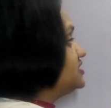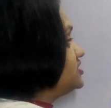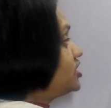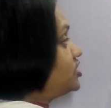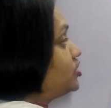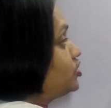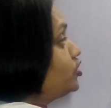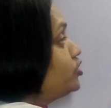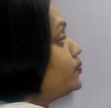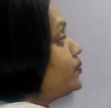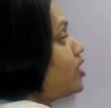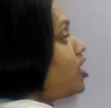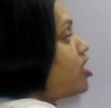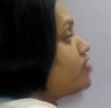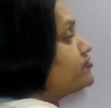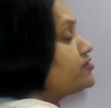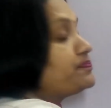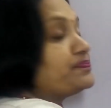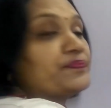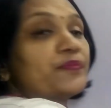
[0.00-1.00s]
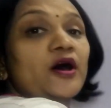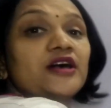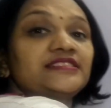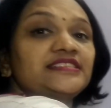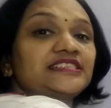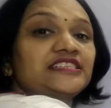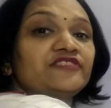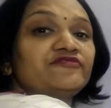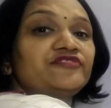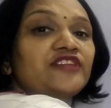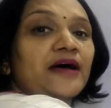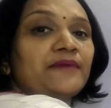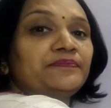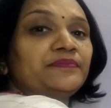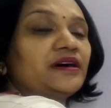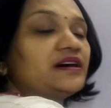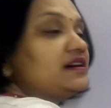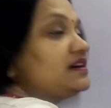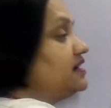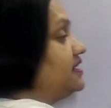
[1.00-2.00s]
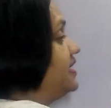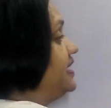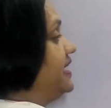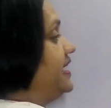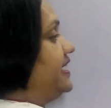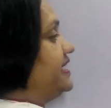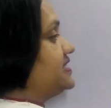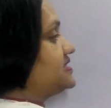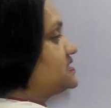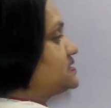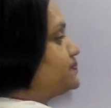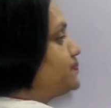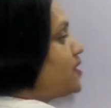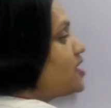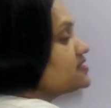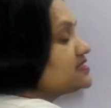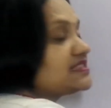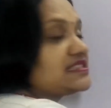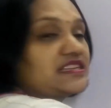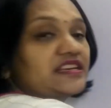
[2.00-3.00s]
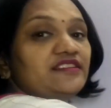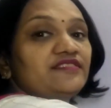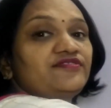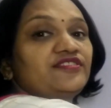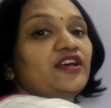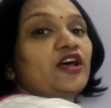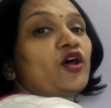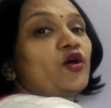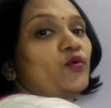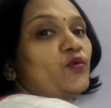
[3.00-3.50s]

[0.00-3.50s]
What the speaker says: The cube of a positive number is positive,